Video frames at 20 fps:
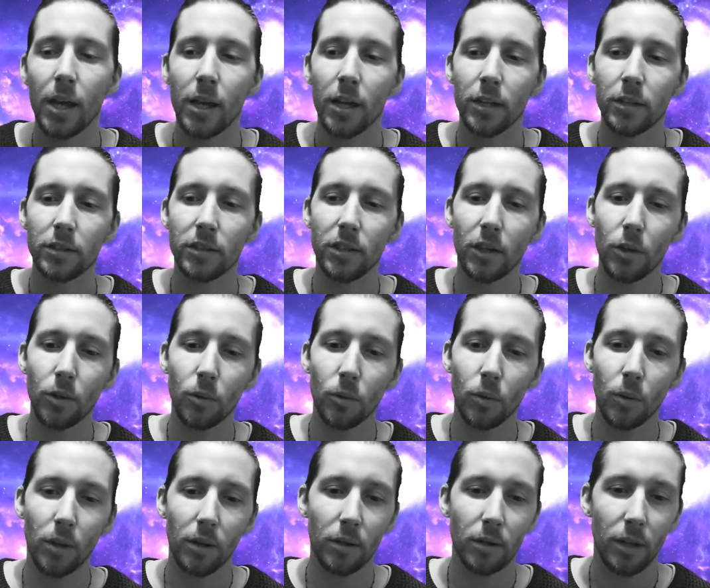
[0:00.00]

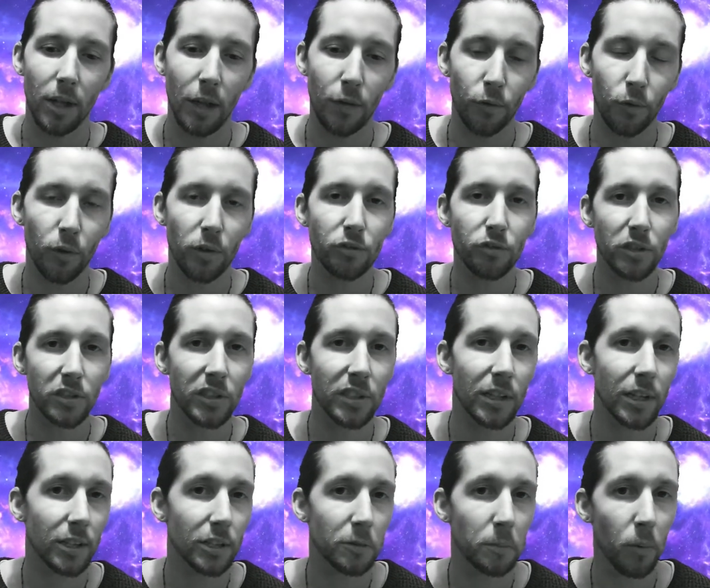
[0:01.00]
So if you're interested in
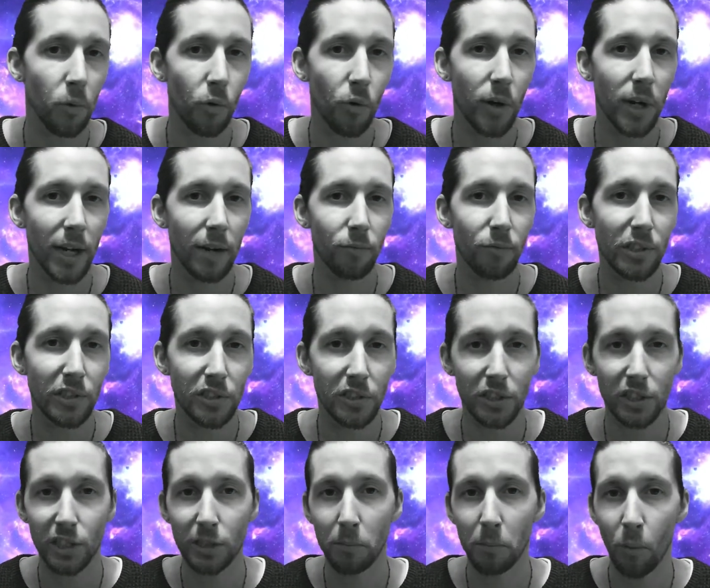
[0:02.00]
exploring and
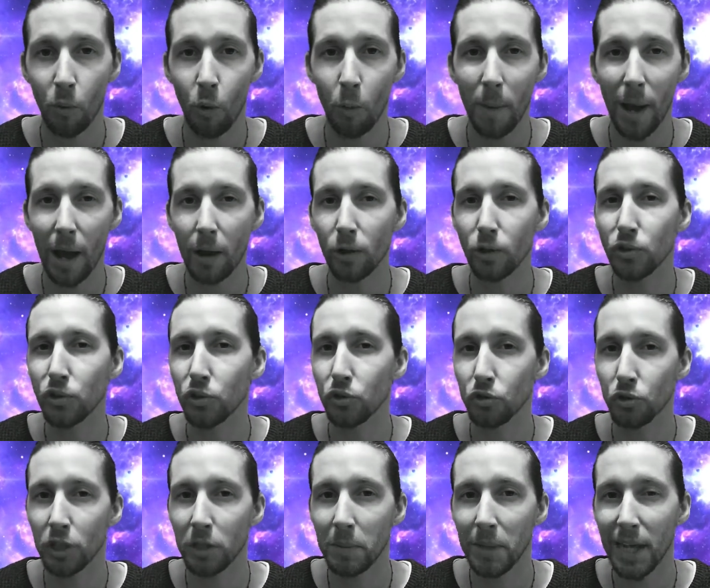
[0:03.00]
researching more about lucid
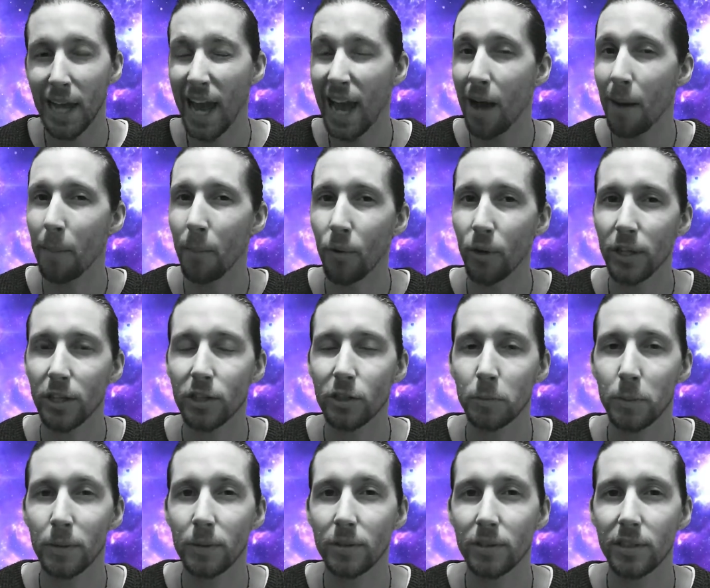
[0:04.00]
dreaming, out-of-body
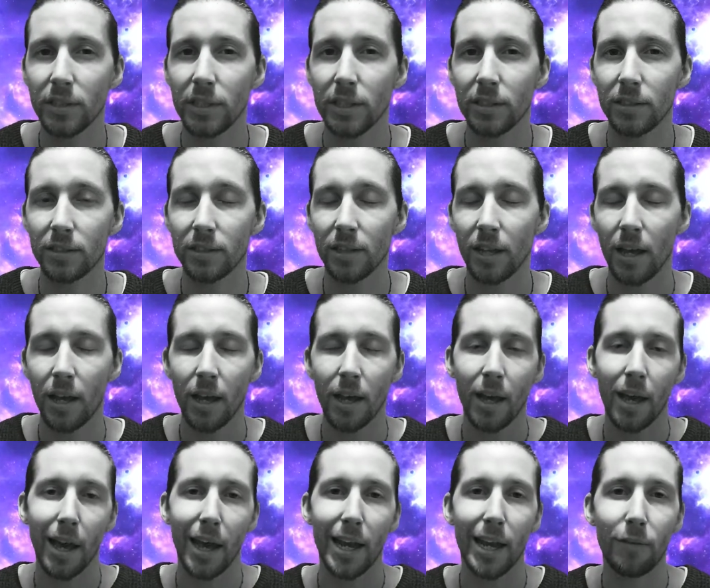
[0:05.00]
experiences,
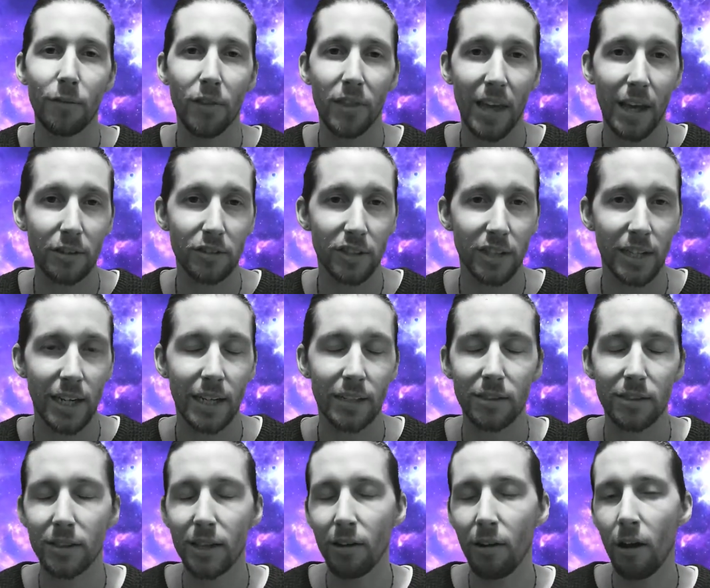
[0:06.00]
and everything else
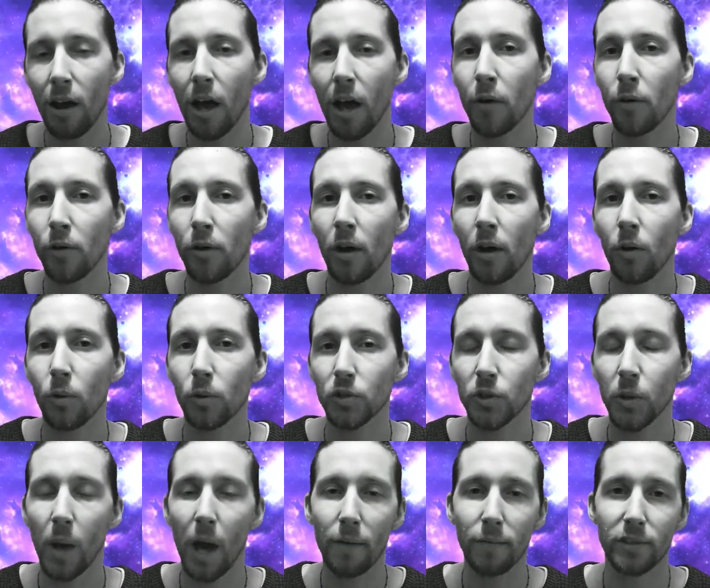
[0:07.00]
connected, there are
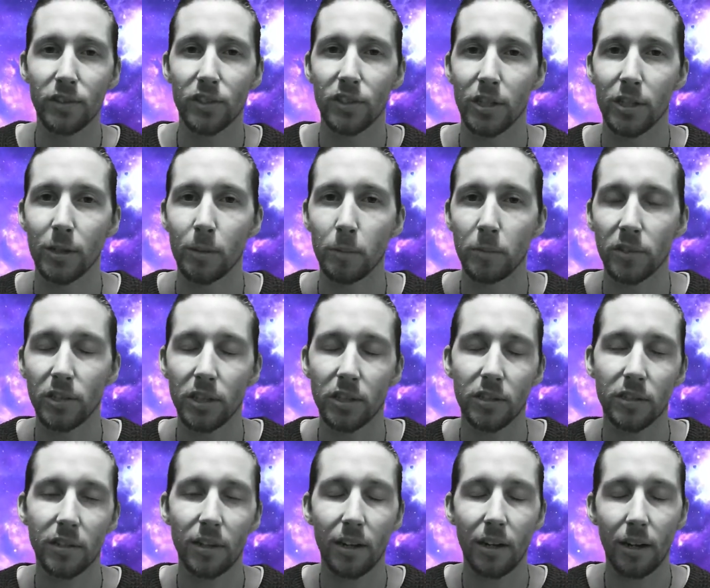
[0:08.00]
also other terms such
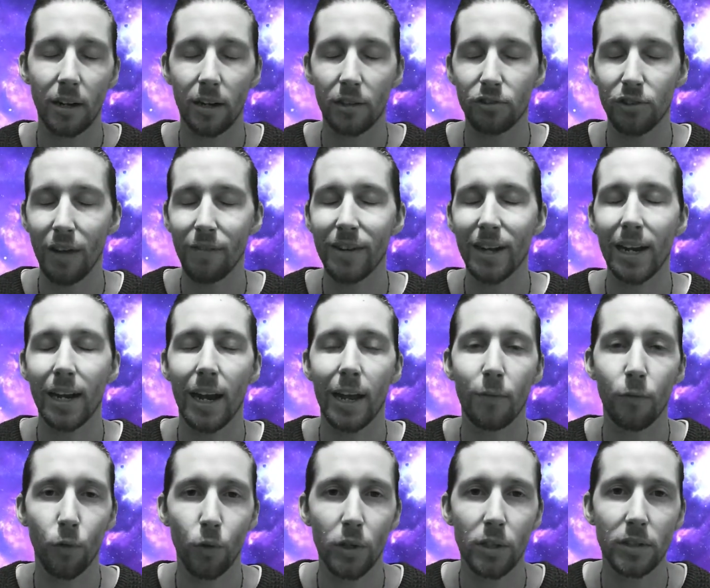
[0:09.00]
as traveling
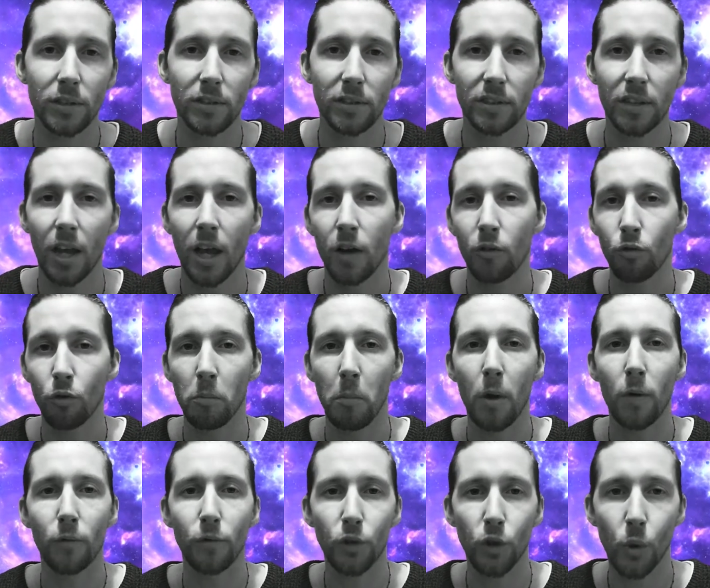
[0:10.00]
clairvoyance,
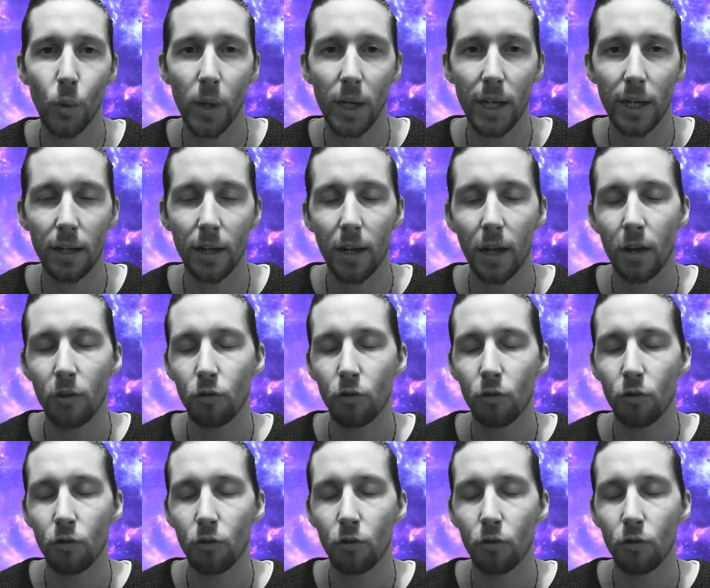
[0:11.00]
remote viewing.